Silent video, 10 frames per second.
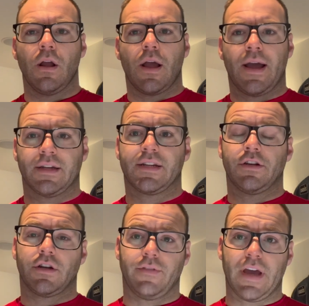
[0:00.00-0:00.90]

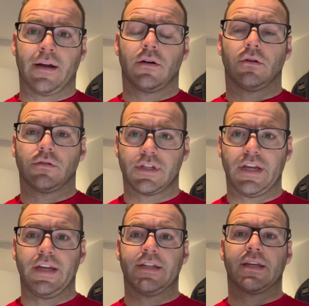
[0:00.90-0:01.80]
extension of the ankles,
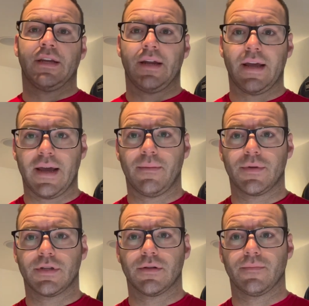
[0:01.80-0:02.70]
knees and
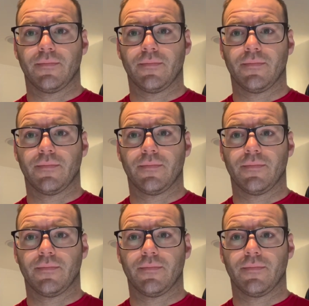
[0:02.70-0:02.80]
hips.